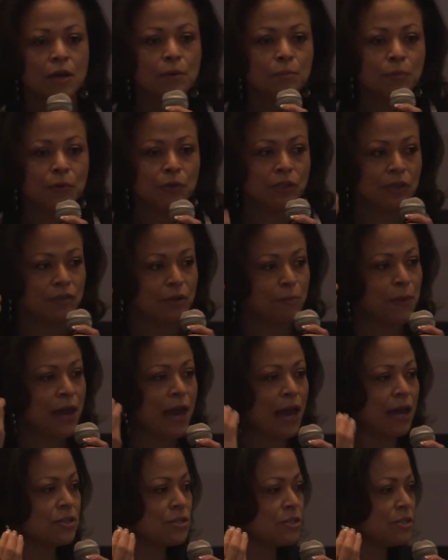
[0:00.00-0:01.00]
Build on the
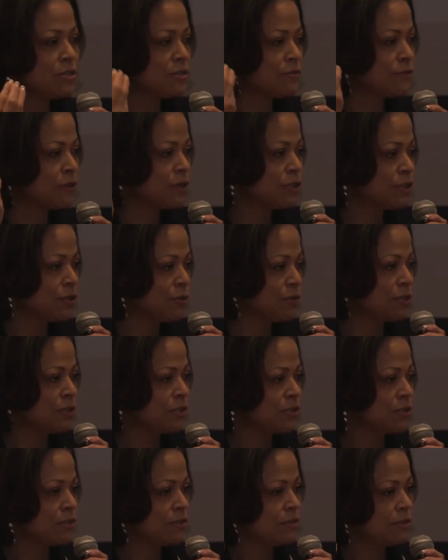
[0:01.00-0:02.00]
passions of our
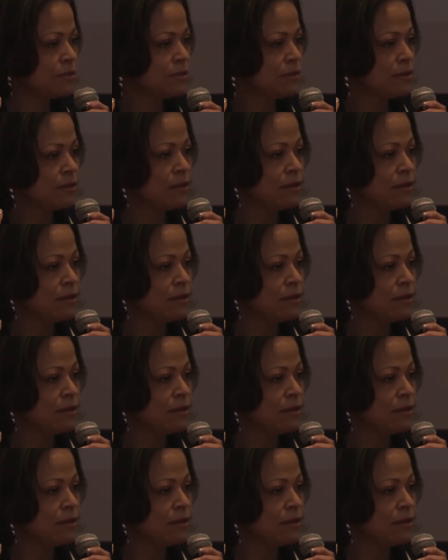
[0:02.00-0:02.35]
donors